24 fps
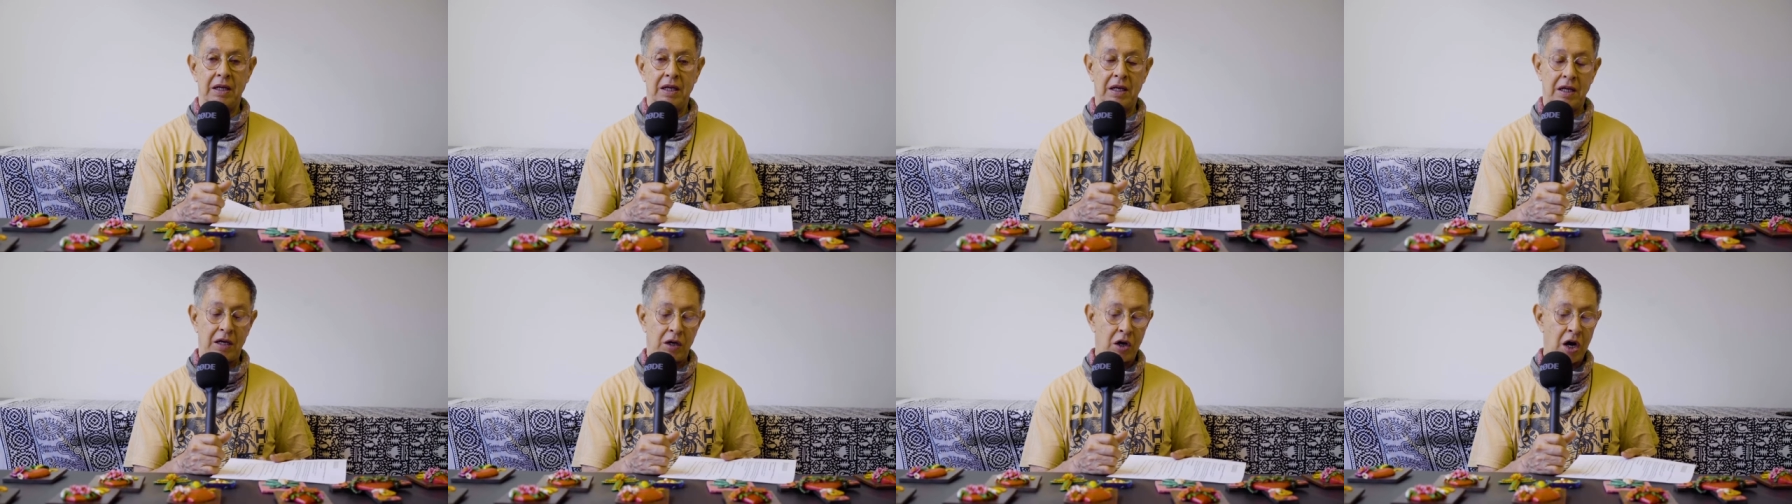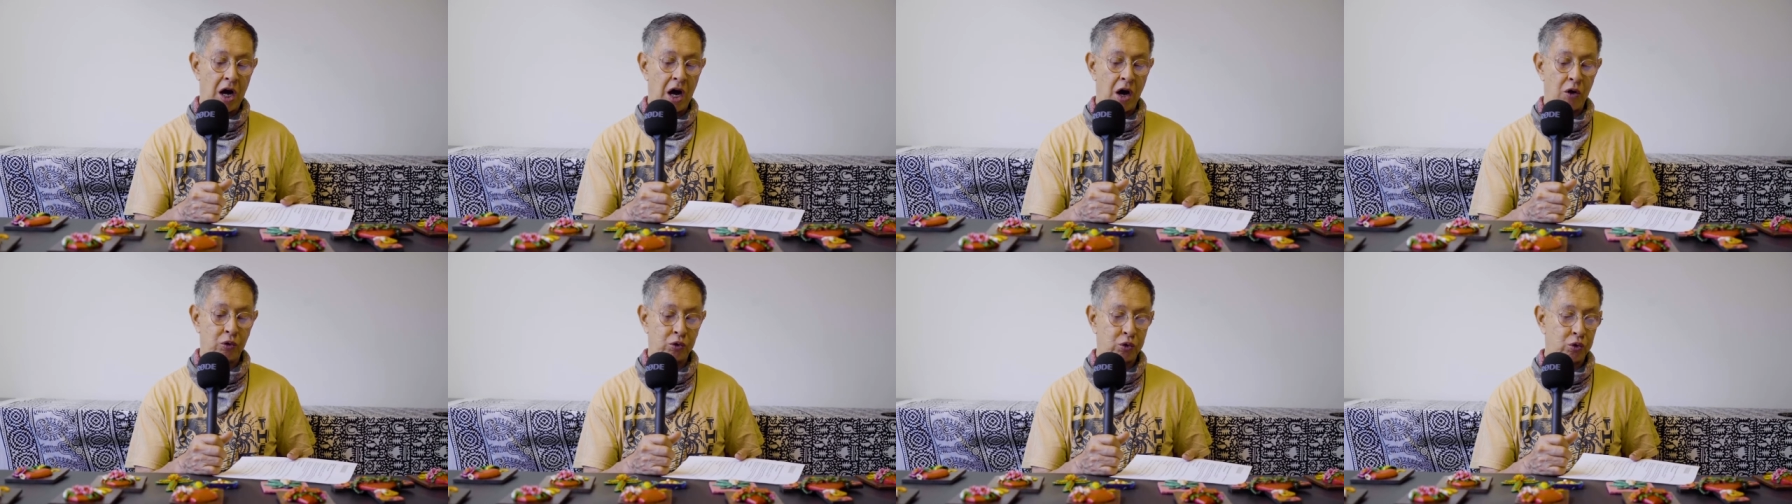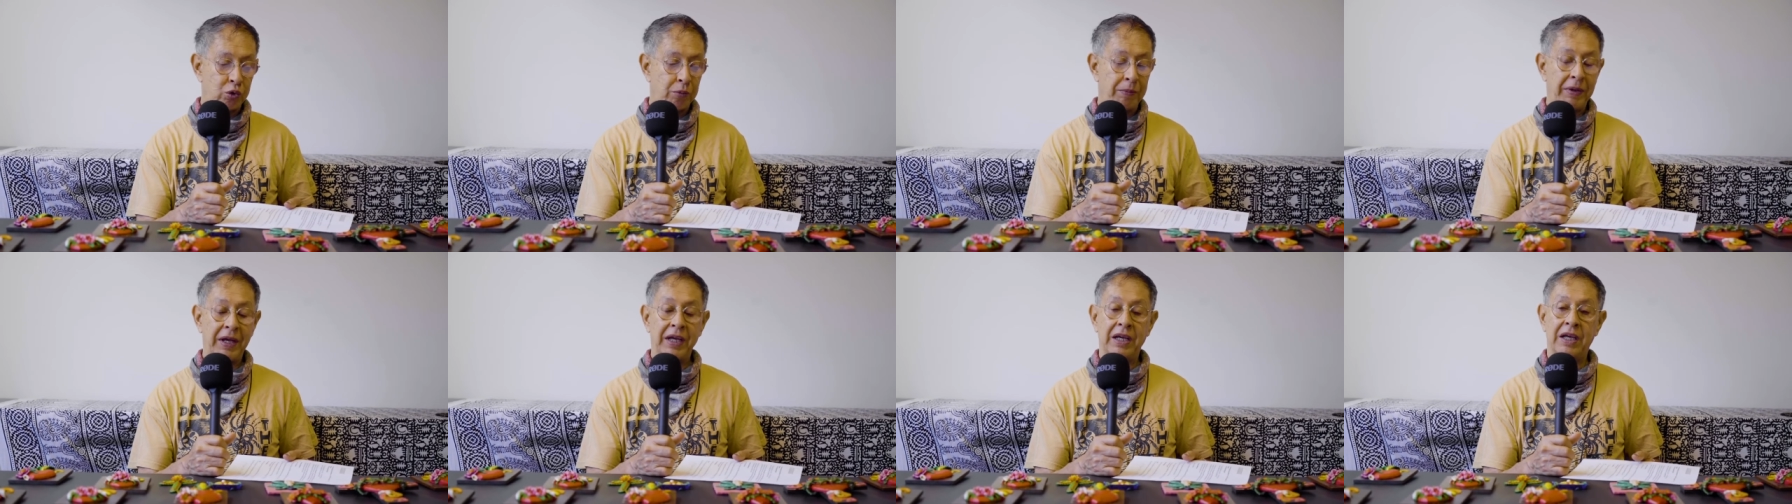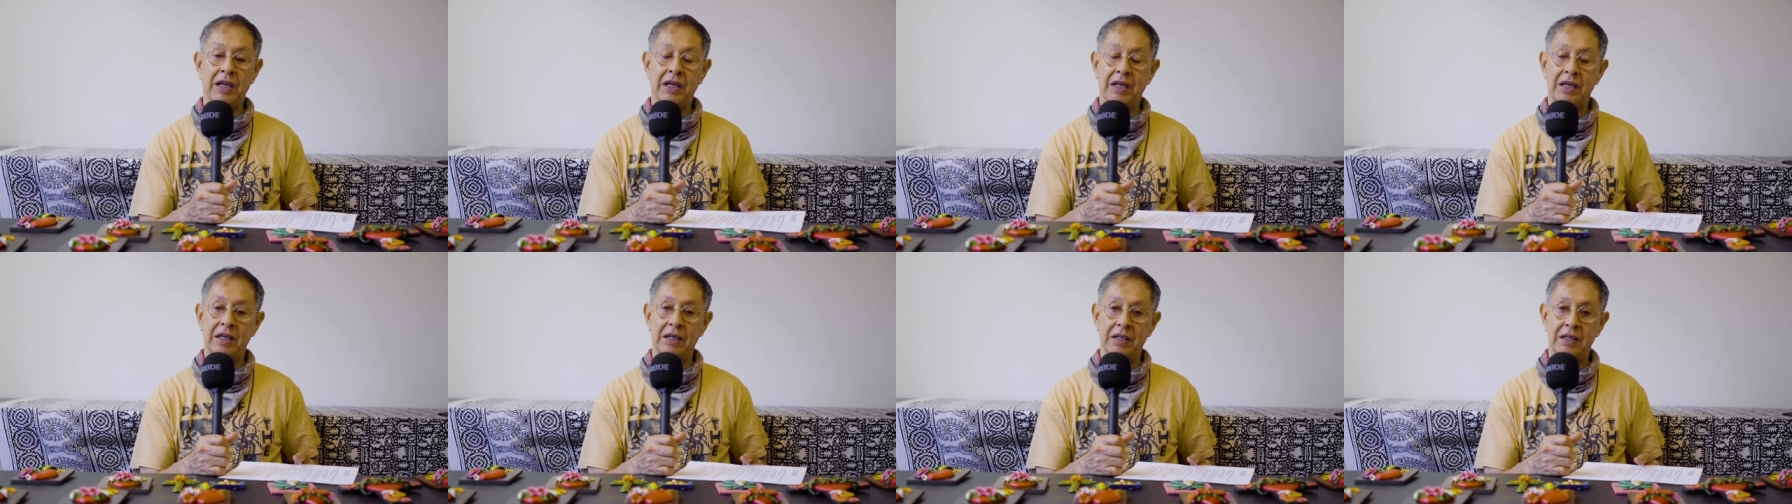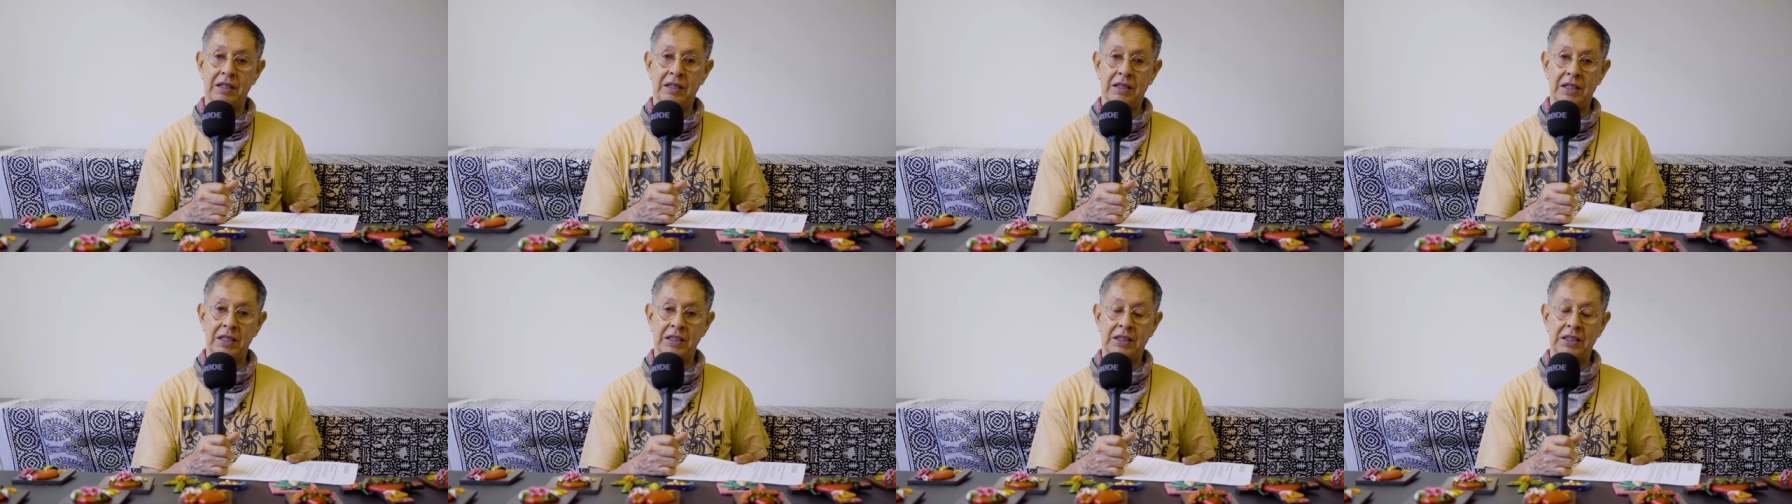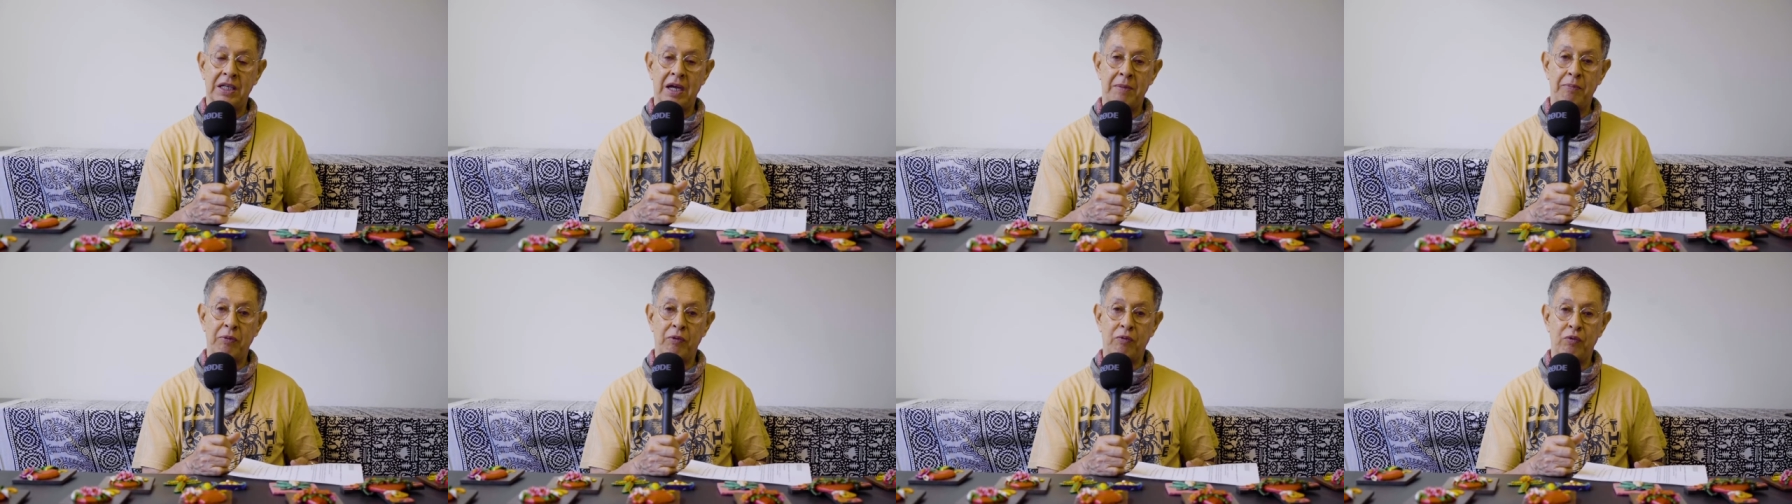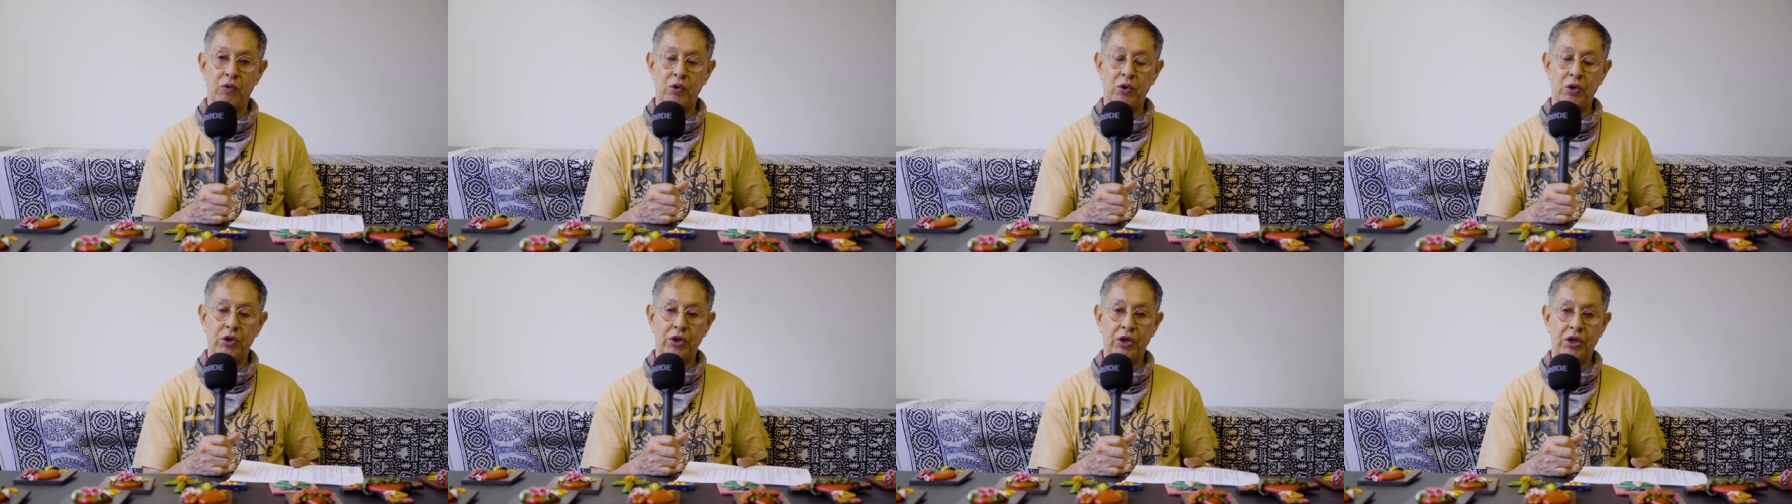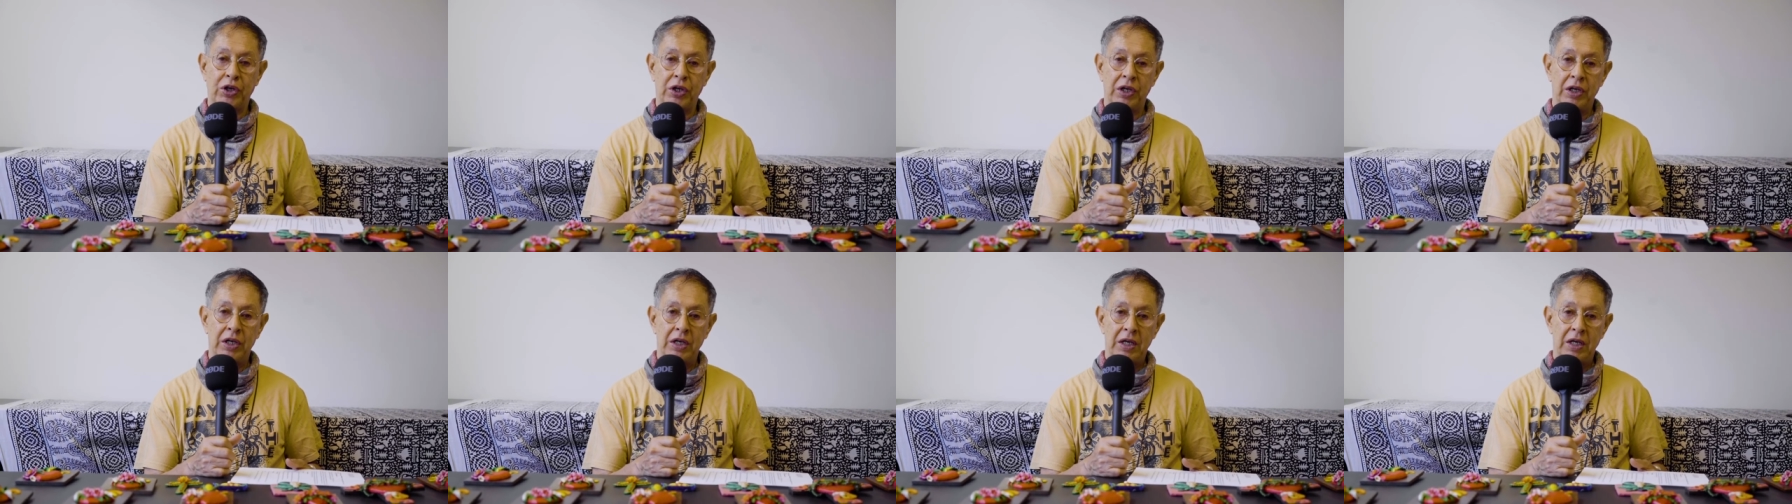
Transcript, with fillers: how to make this type of work